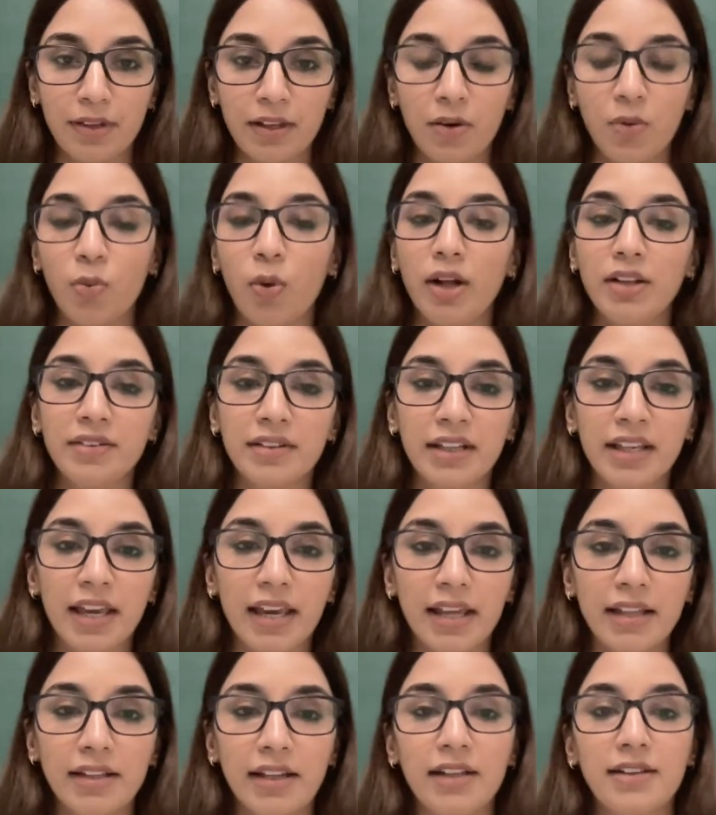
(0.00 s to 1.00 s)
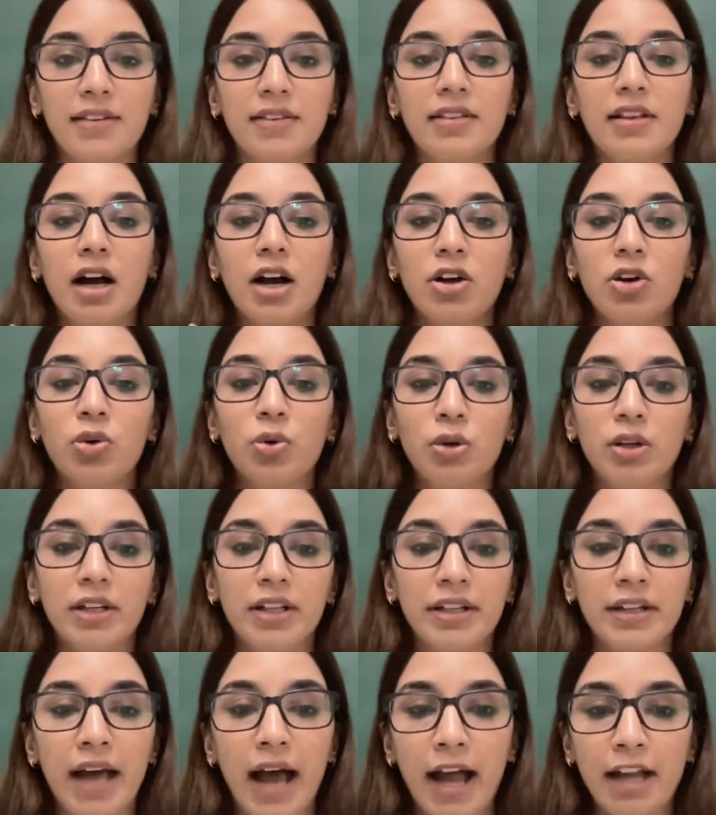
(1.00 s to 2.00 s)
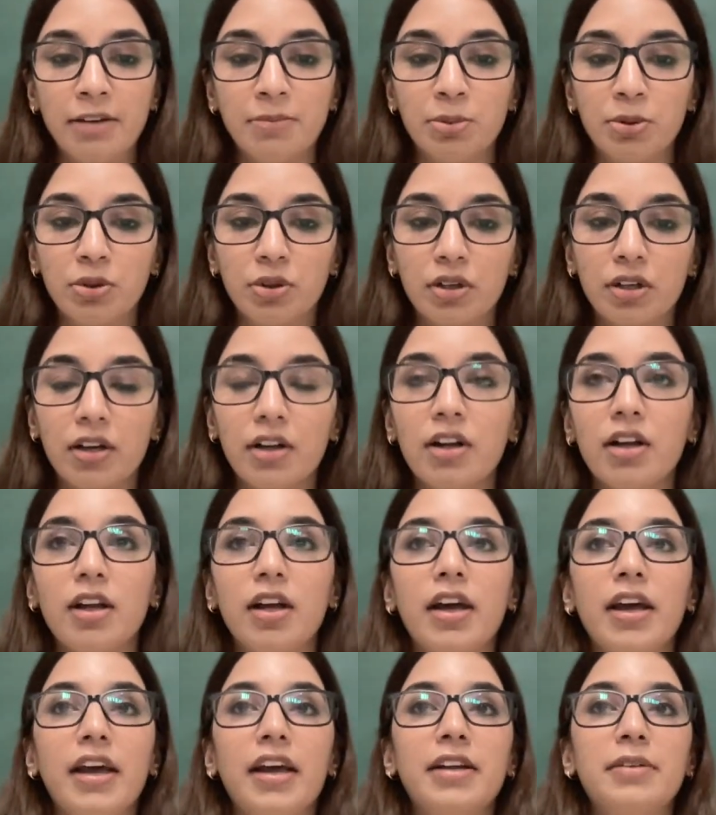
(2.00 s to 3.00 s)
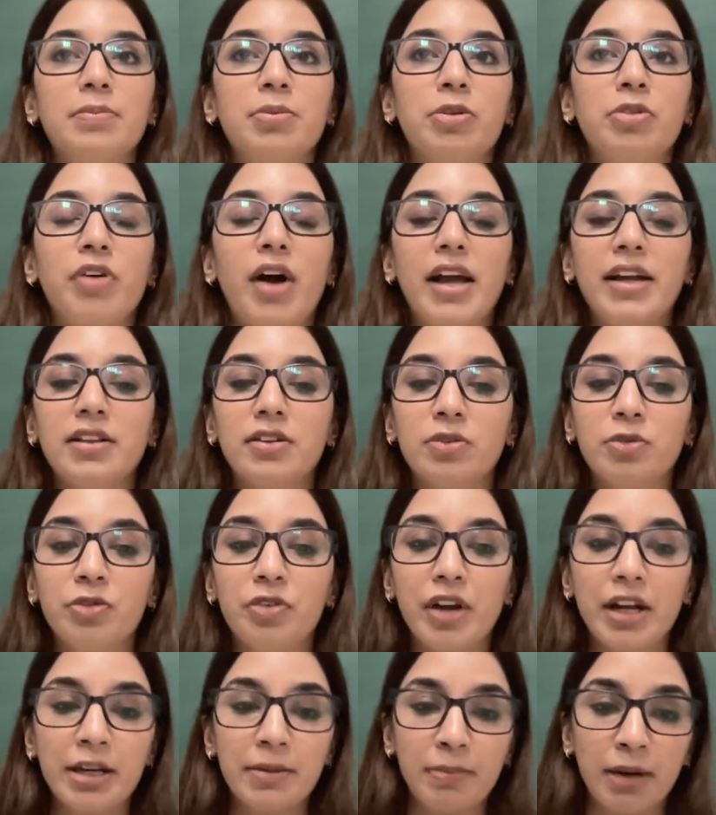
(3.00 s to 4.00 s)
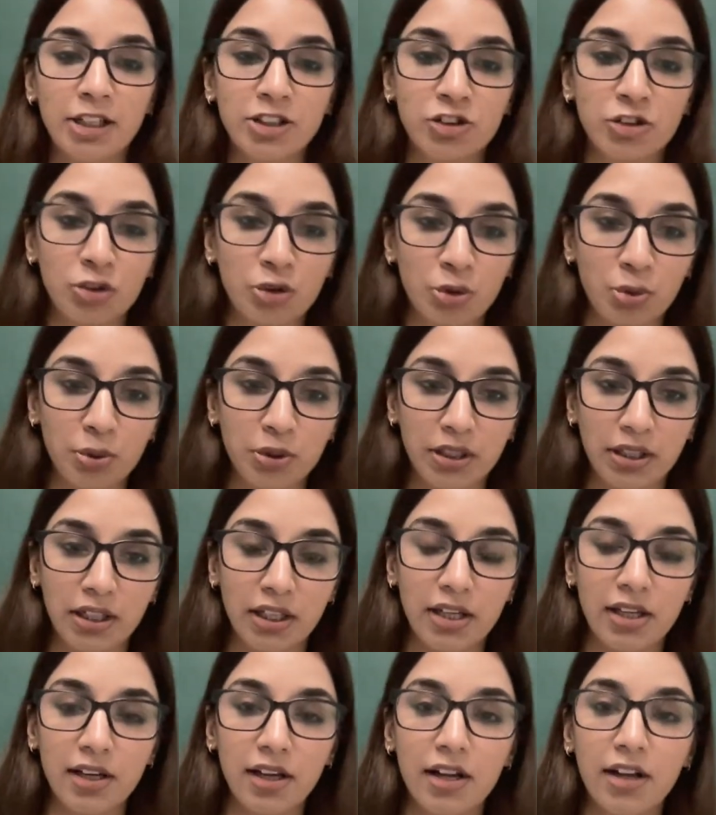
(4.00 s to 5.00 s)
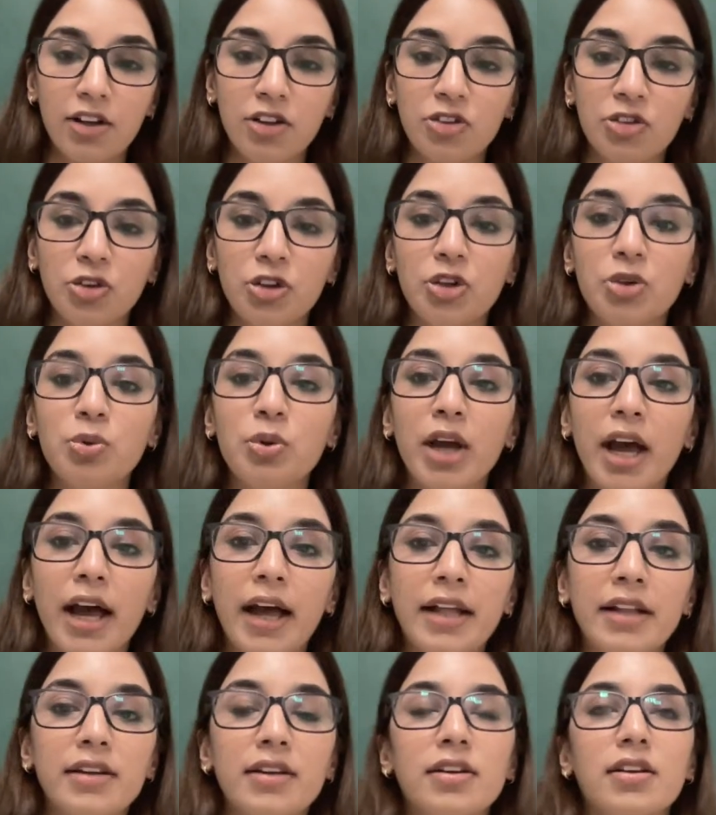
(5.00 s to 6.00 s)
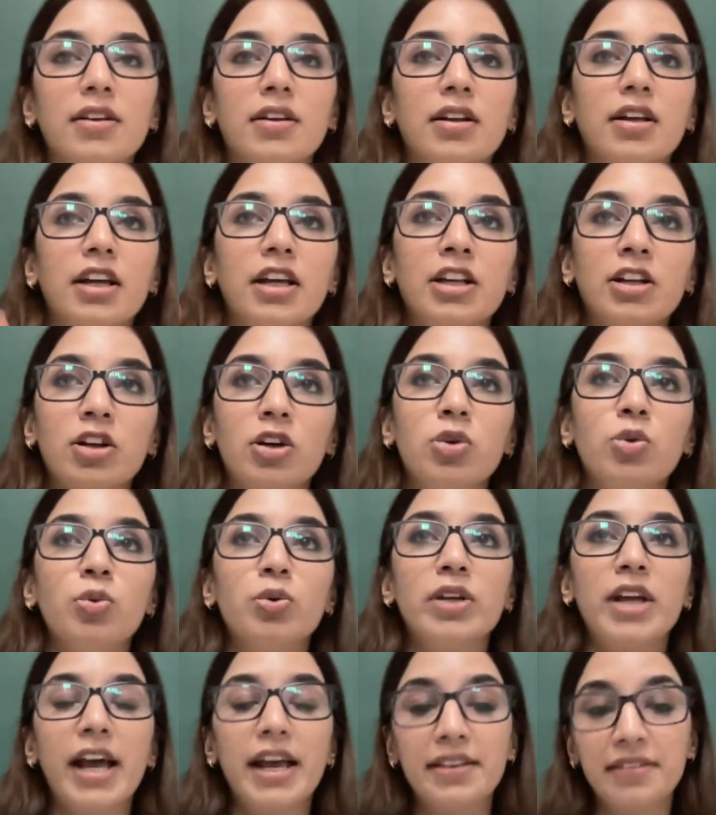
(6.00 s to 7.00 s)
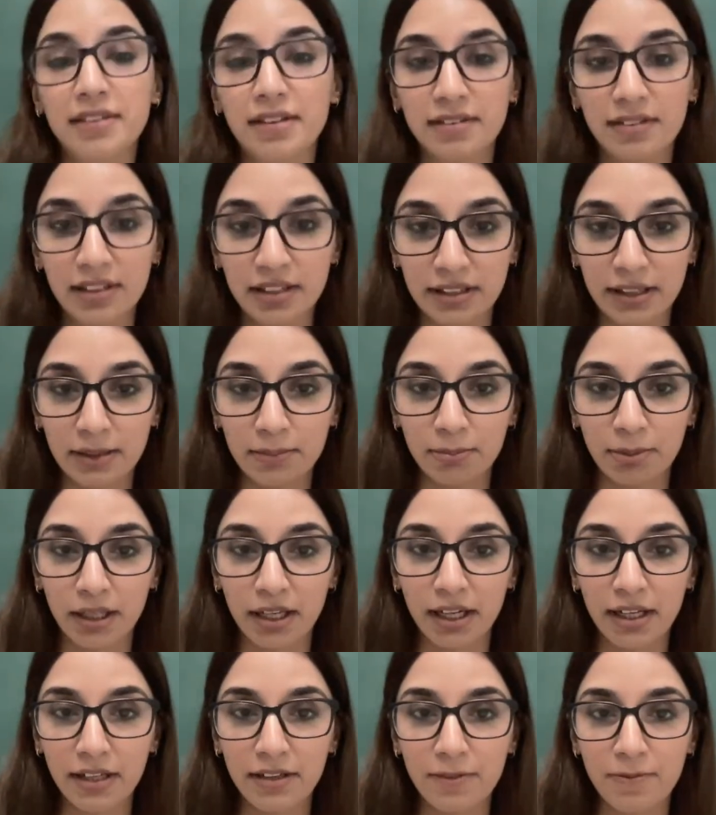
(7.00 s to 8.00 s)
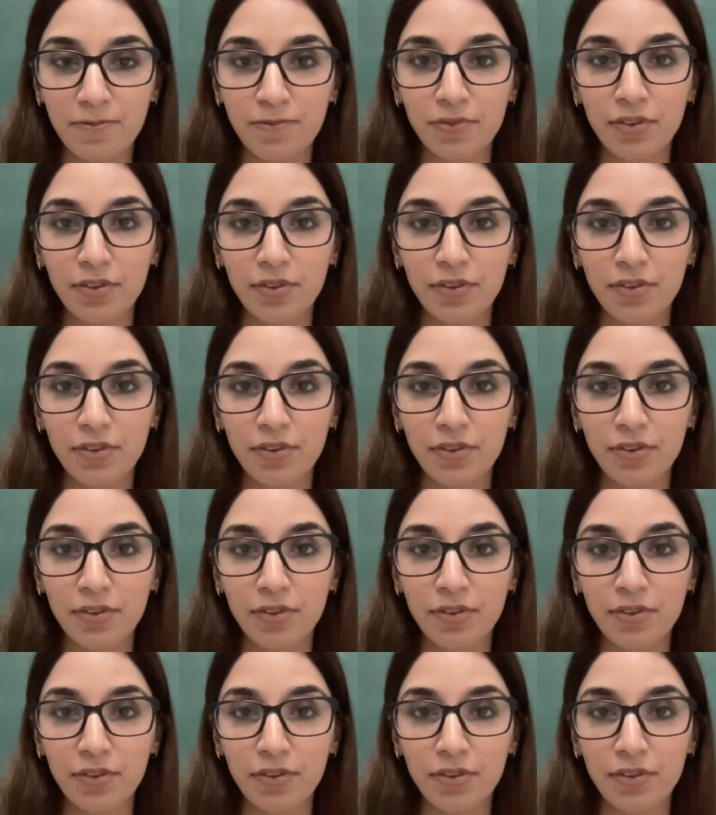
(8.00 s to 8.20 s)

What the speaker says: Once again, it's the golden handbook. It provides very much scrutiny. So you can include SSE template,